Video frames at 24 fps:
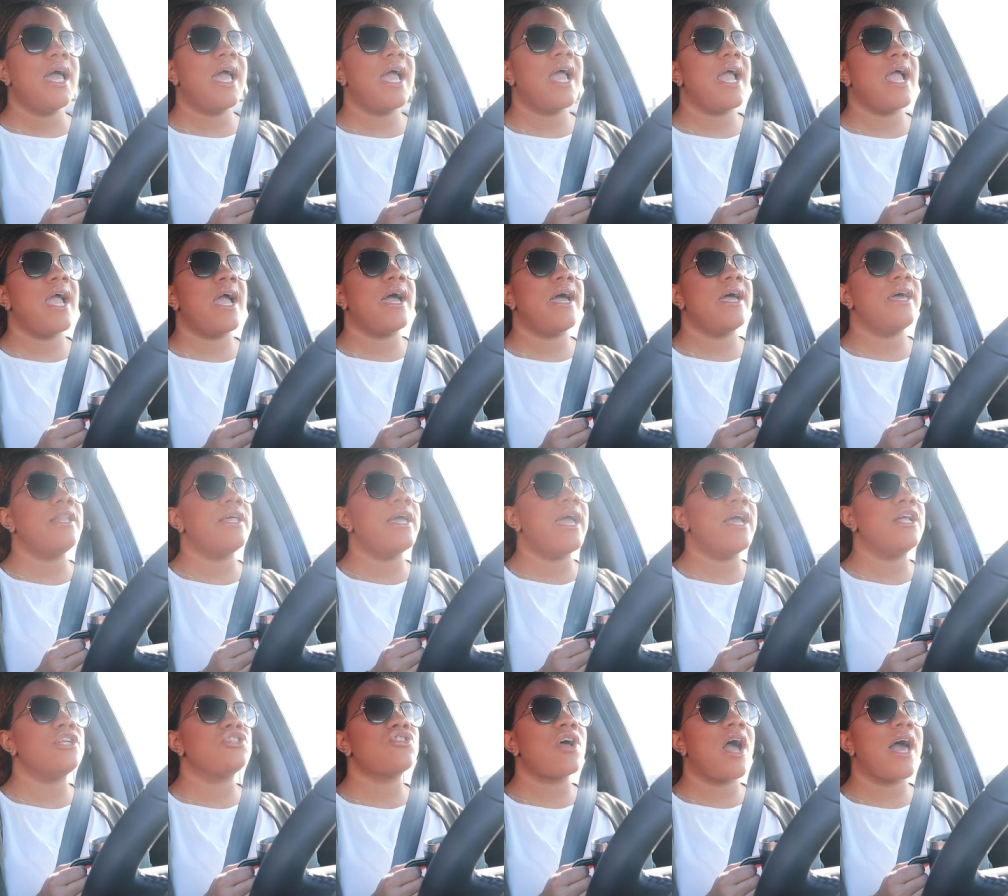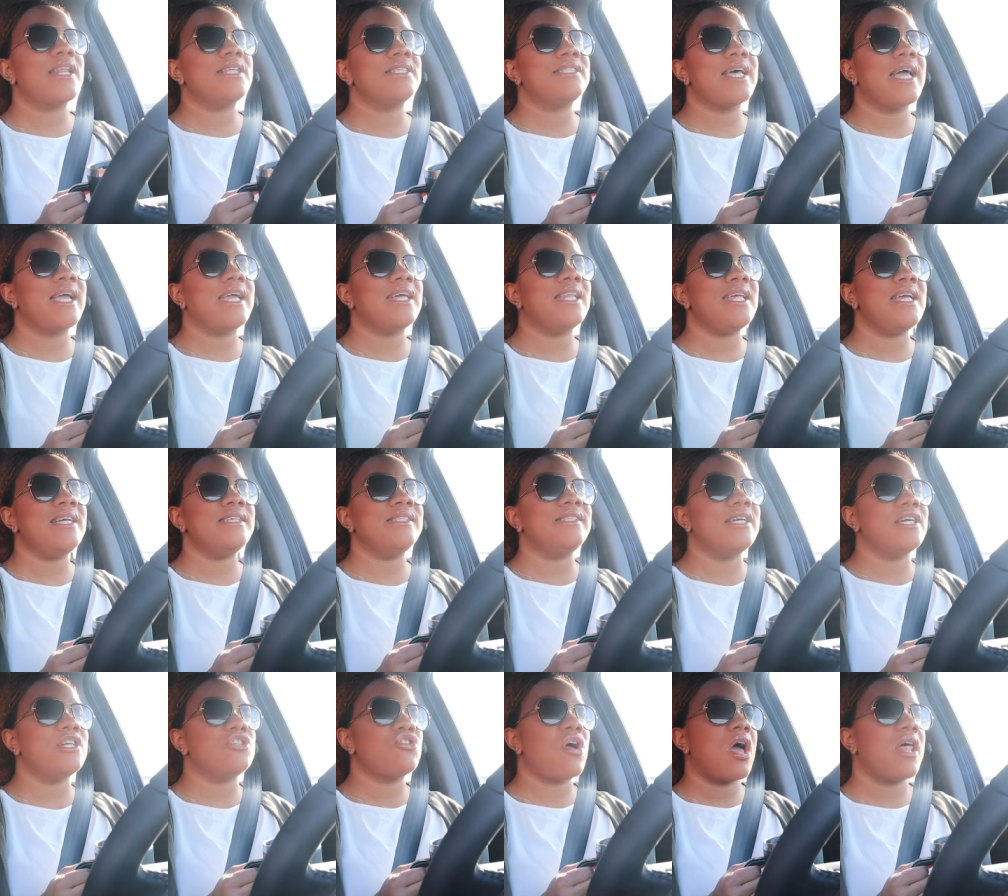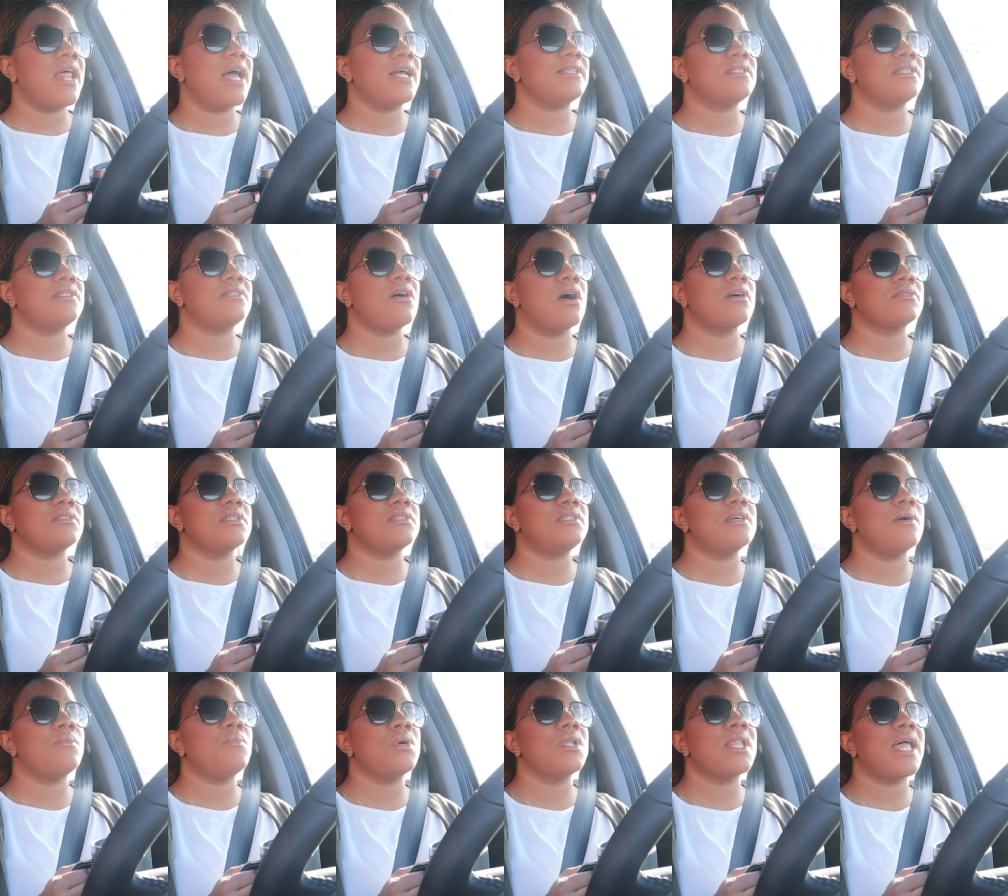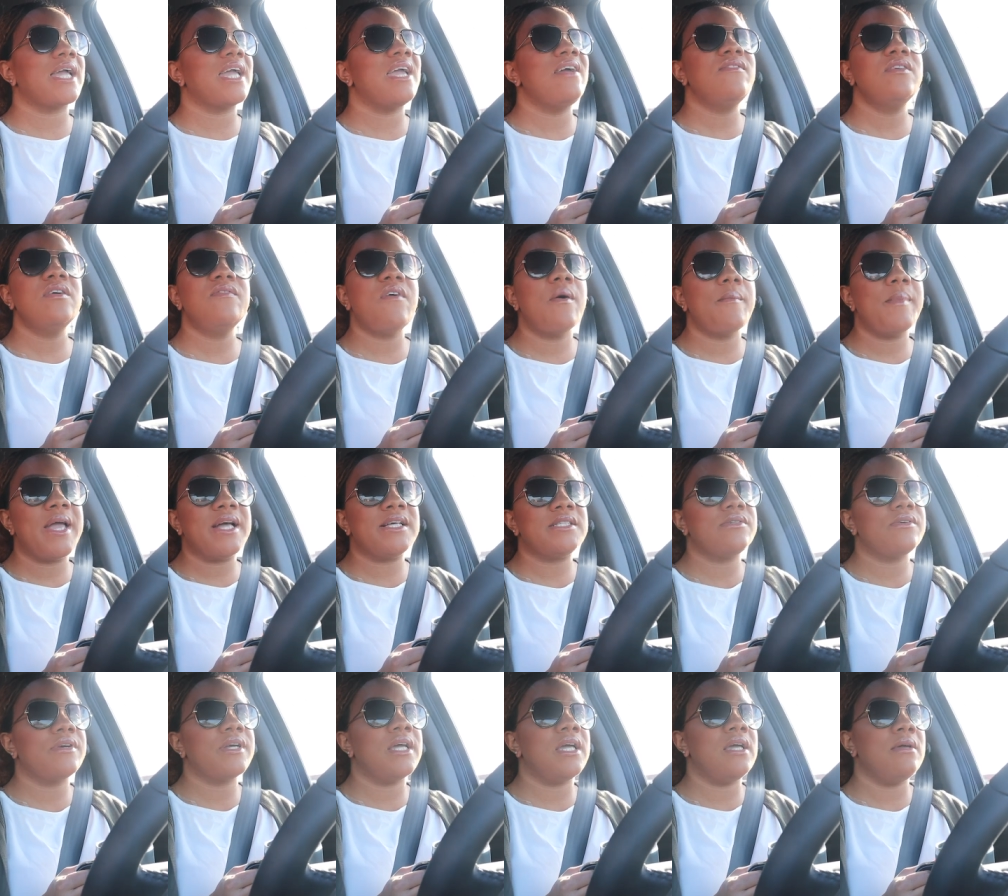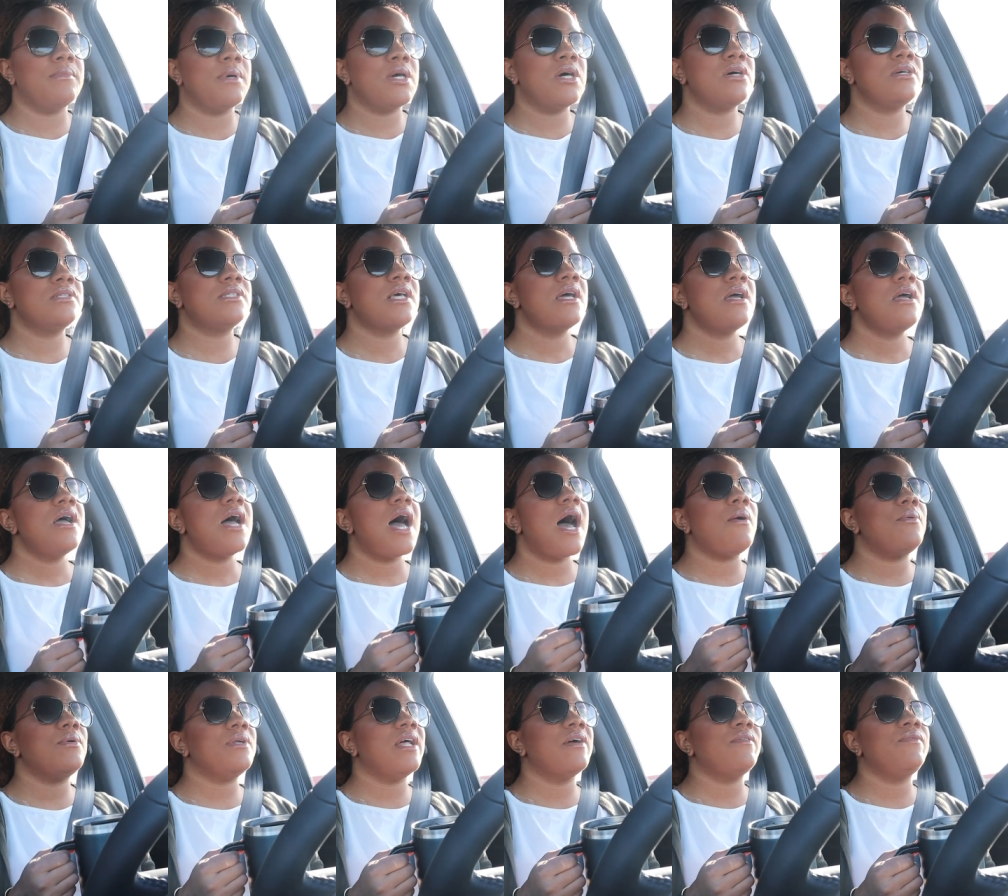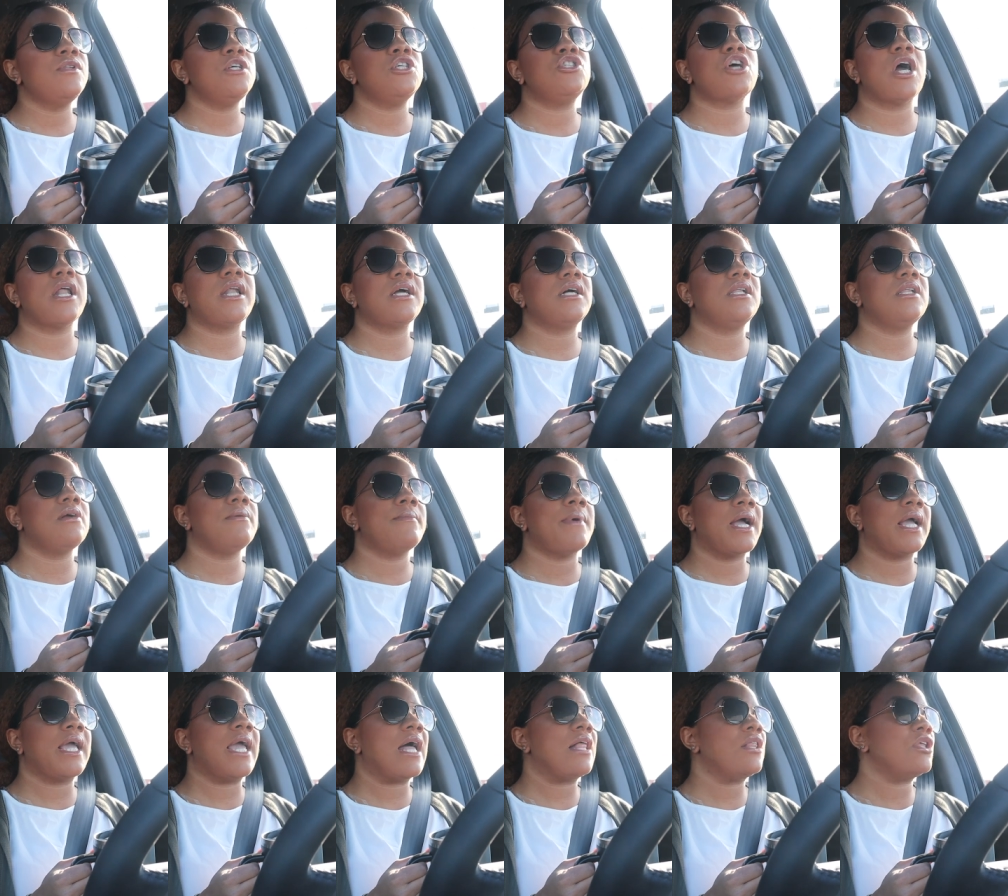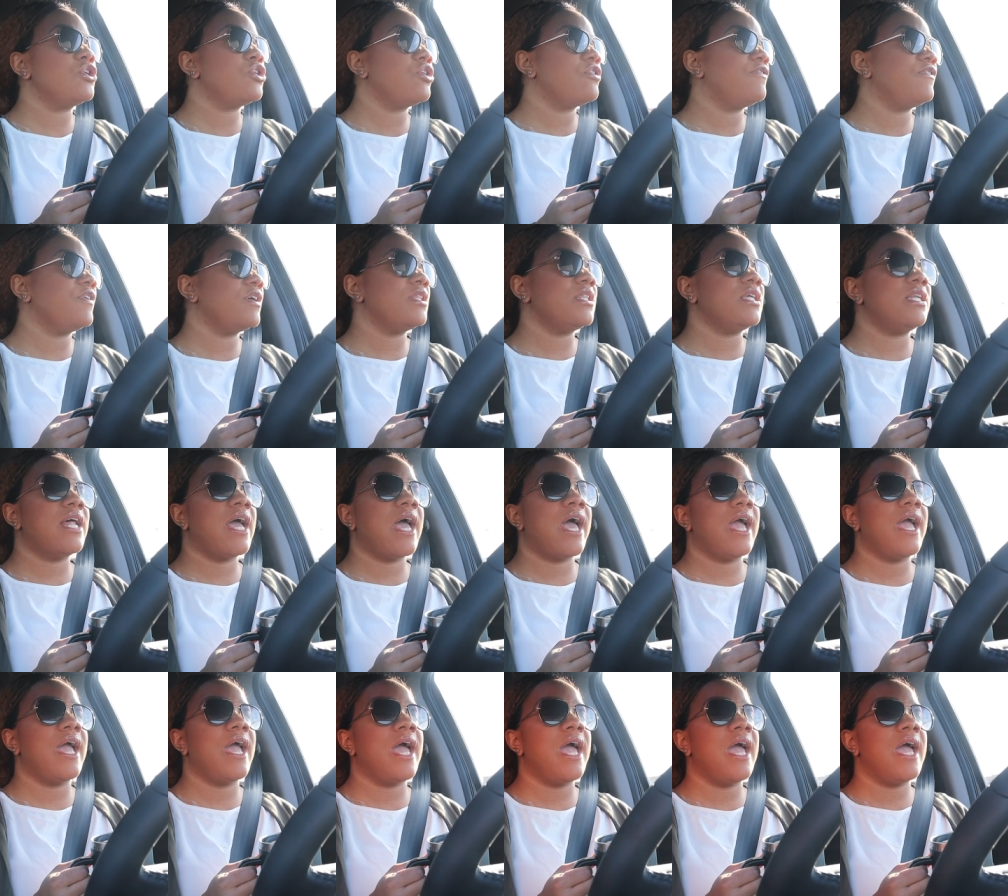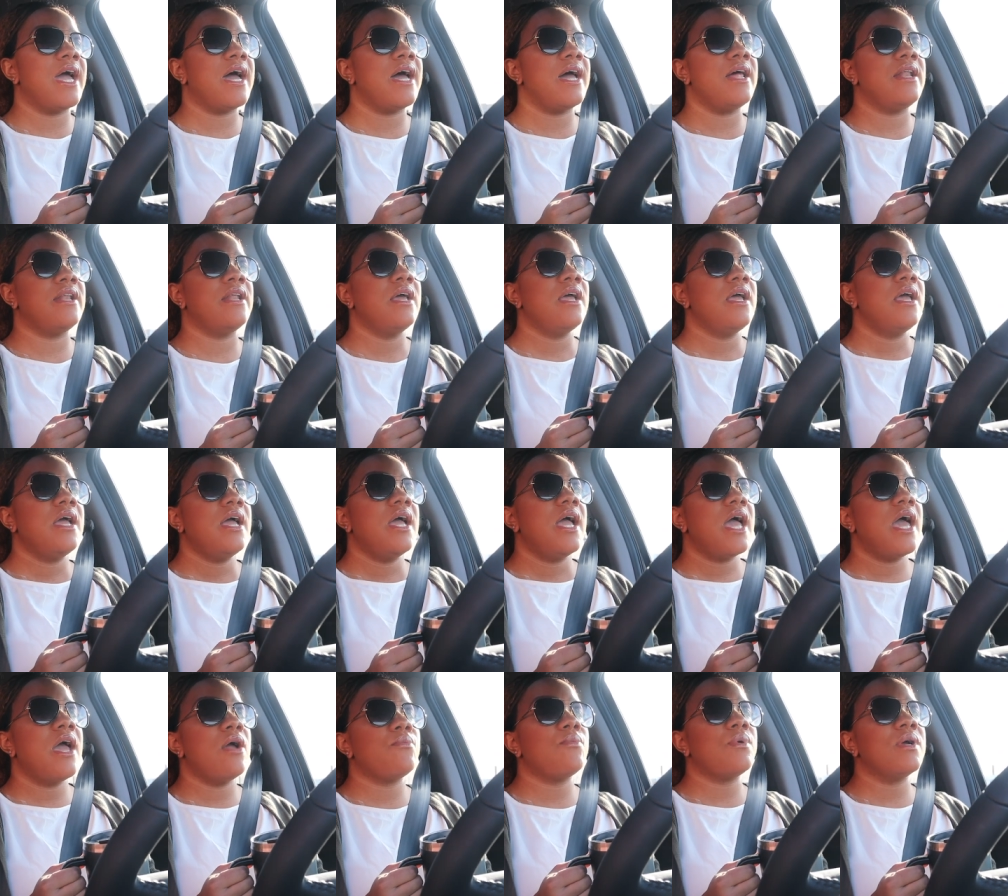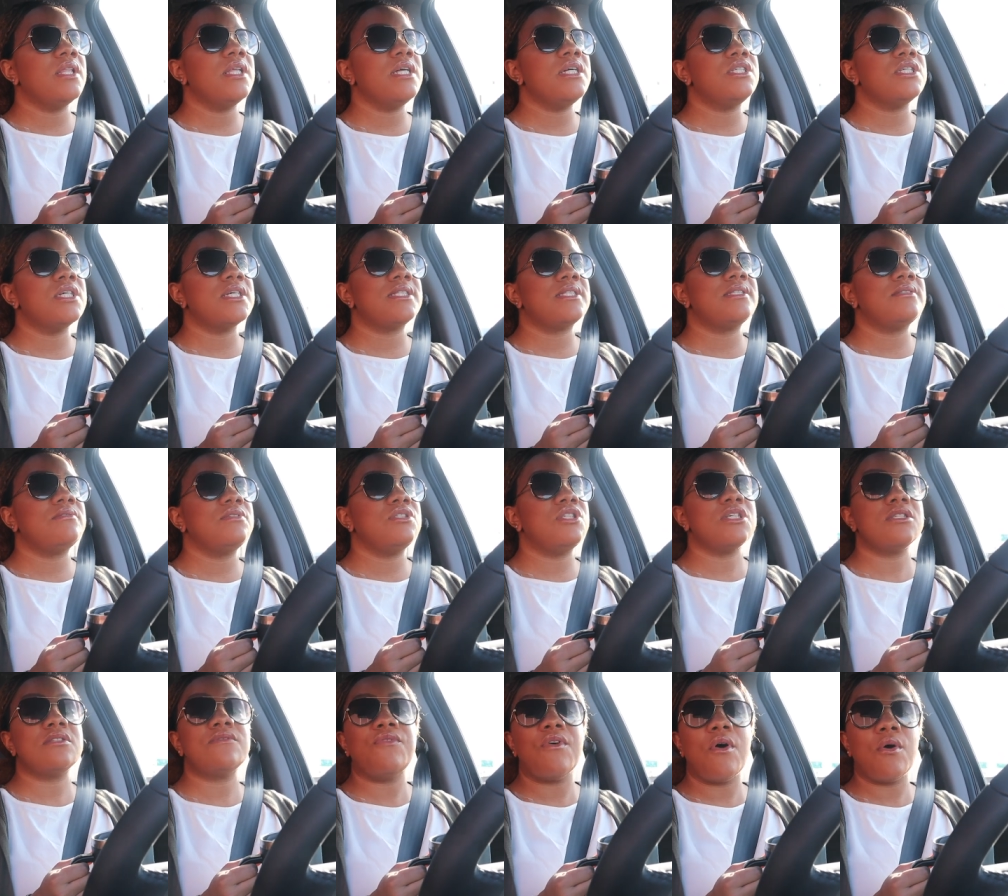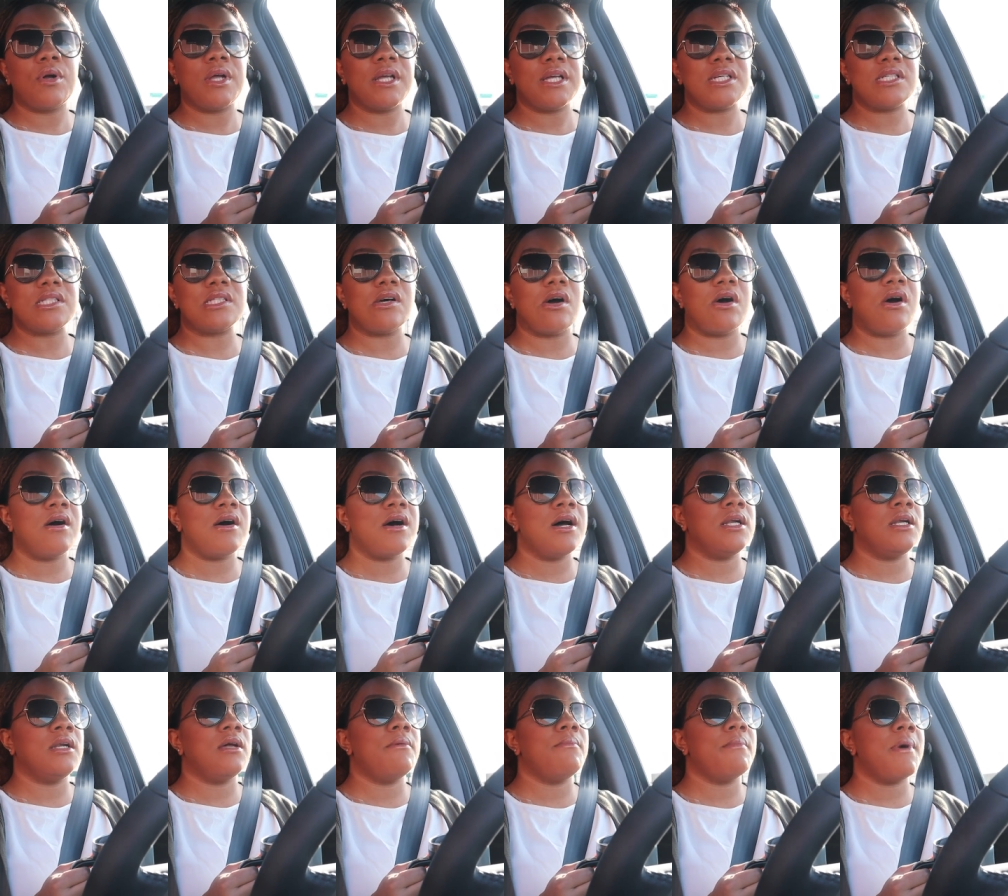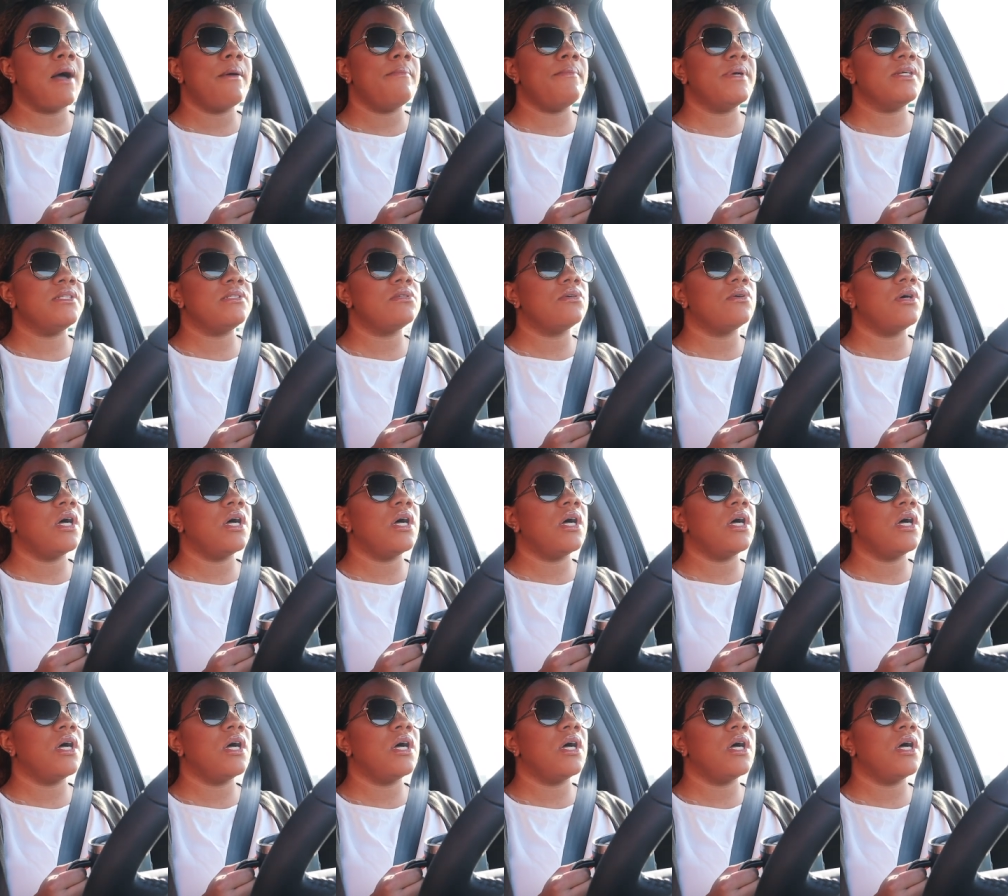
and, and try to take it easy and try not to talk to someone. Like, even if I'm answering emails, I would definitely try to clear my calendar for the day and and really just, just focus on my mental